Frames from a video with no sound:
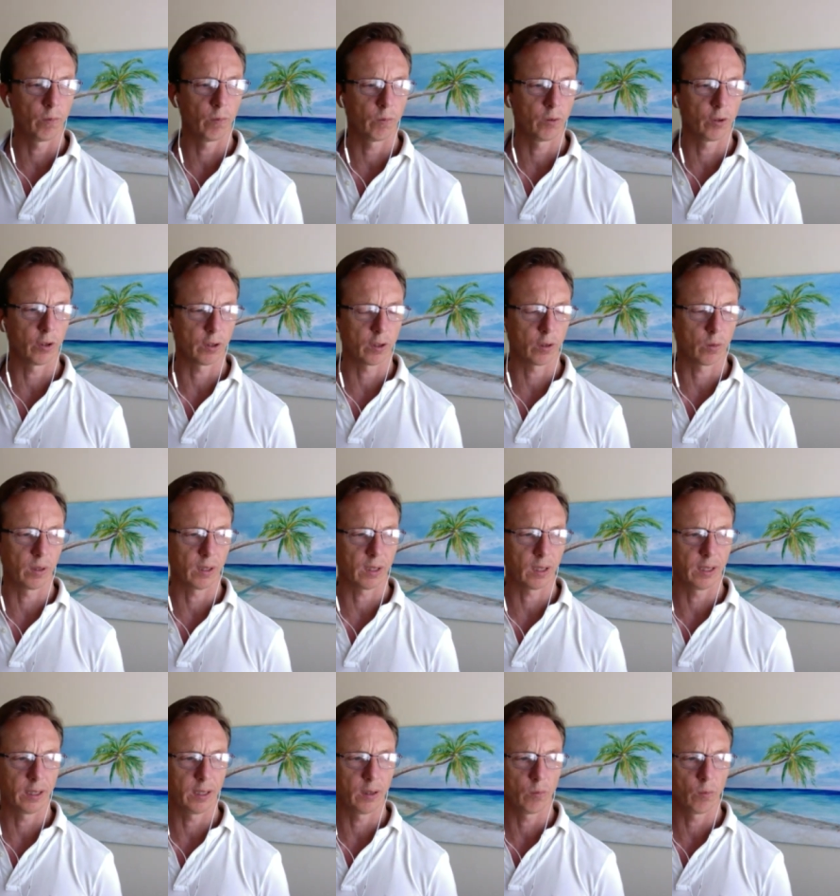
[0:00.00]
just
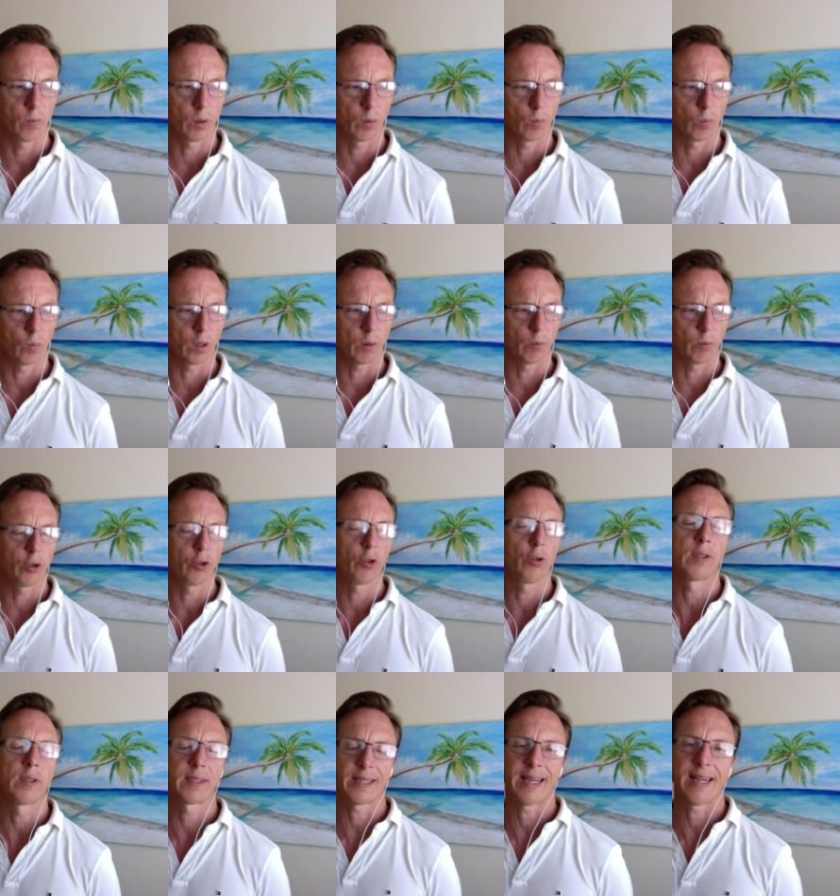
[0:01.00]
quickly, what what would you
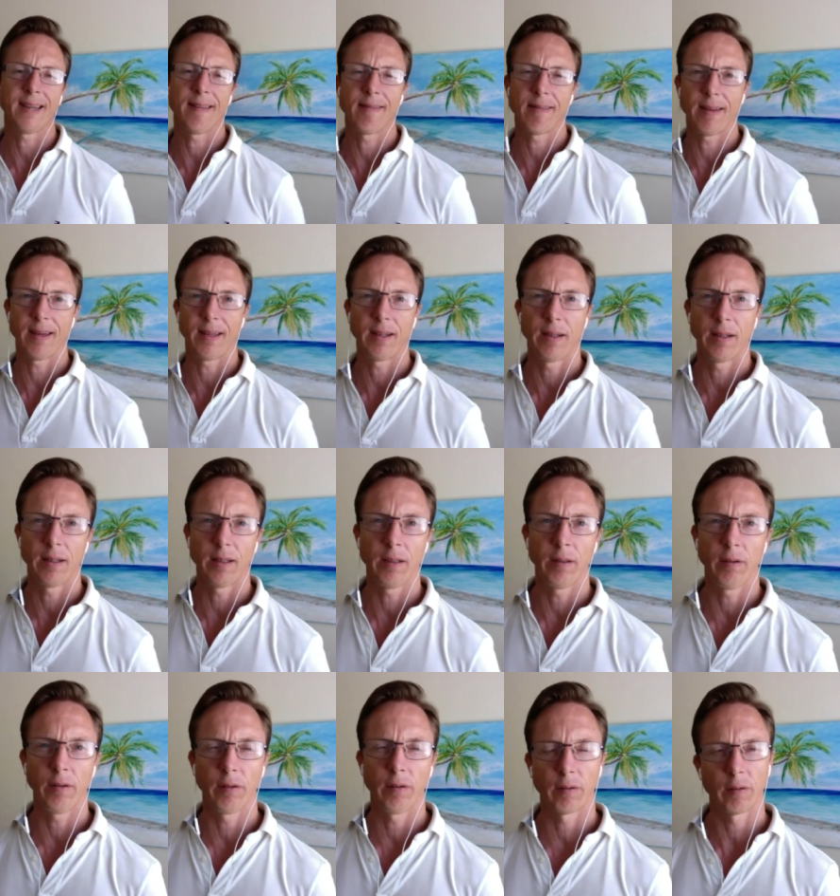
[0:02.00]
say then
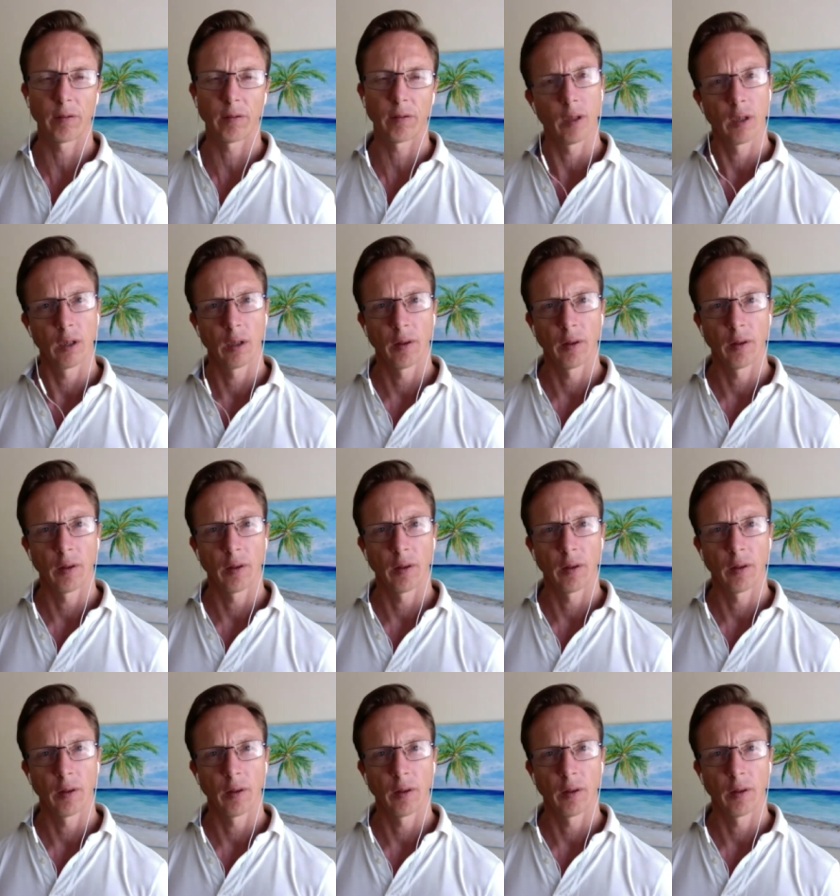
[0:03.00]
is